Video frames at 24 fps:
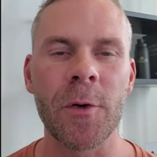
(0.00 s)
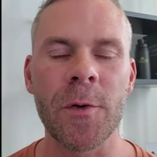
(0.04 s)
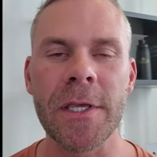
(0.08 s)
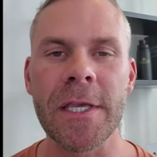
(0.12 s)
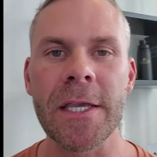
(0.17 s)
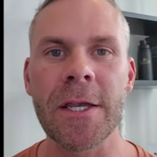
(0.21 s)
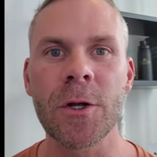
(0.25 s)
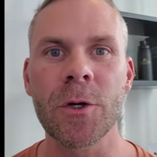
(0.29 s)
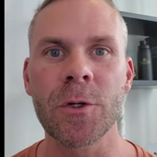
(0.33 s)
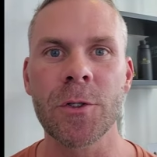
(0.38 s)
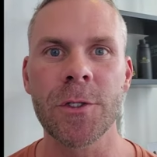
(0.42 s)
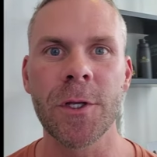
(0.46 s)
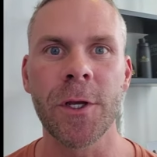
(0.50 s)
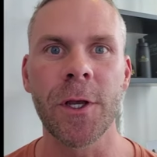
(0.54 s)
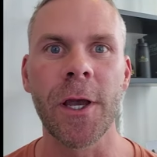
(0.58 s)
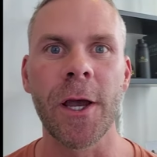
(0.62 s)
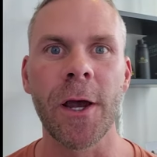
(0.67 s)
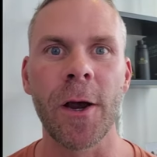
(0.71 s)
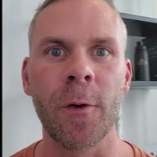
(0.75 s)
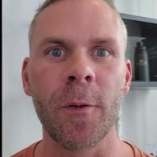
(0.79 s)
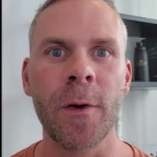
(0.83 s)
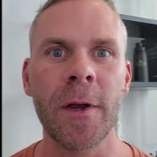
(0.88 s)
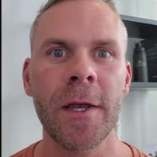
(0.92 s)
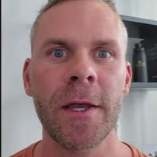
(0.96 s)
years
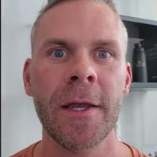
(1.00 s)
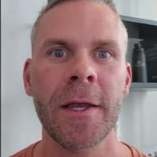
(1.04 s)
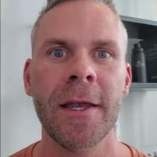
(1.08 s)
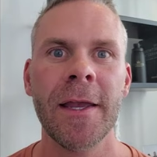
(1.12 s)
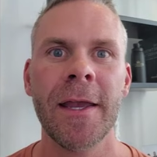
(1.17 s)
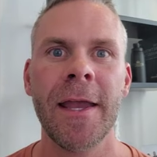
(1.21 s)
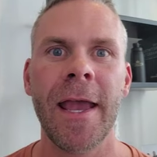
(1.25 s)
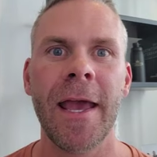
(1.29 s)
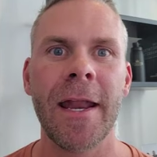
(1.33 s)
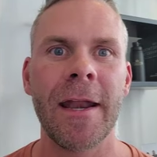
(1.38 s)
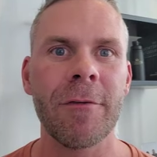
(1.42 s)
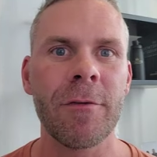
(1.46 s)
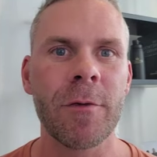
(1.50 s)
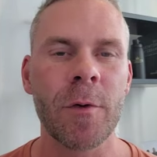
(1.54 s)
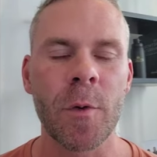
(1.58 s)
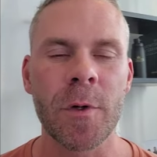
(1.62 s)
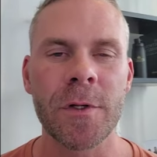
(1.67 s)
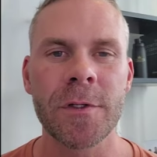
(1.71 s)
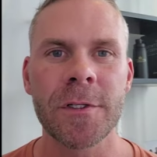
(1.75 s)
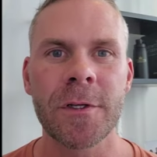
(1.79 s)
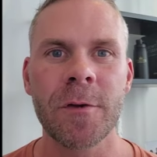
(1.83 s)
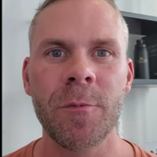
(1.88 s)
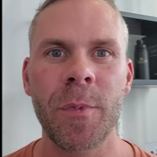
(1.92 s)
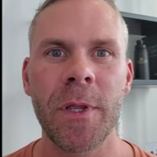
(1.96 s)
ago, and everyone
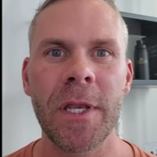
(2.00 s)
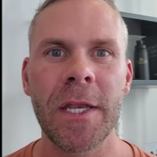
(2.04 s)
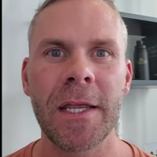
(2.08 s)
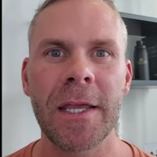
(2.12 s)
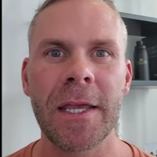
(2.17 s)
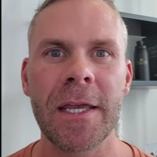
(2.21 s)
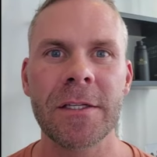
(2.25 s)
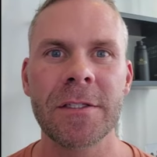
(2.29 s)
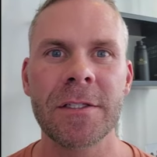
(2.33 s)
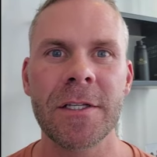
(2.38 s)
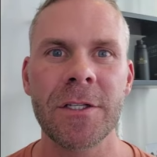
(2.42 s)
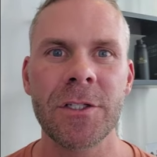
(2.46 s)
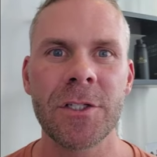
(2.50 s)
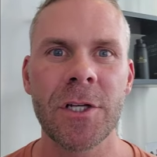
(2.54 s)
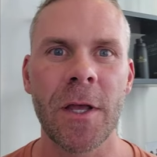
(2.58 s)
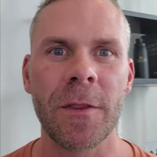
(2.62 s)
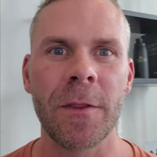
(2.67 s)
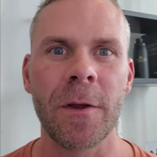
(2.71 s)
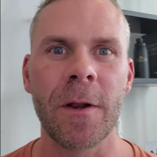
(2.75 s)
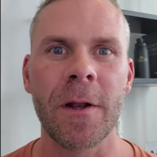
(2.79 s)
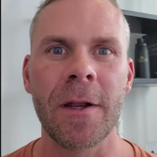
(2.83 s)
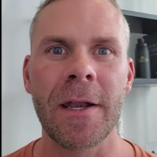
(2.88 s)
is competing against each other.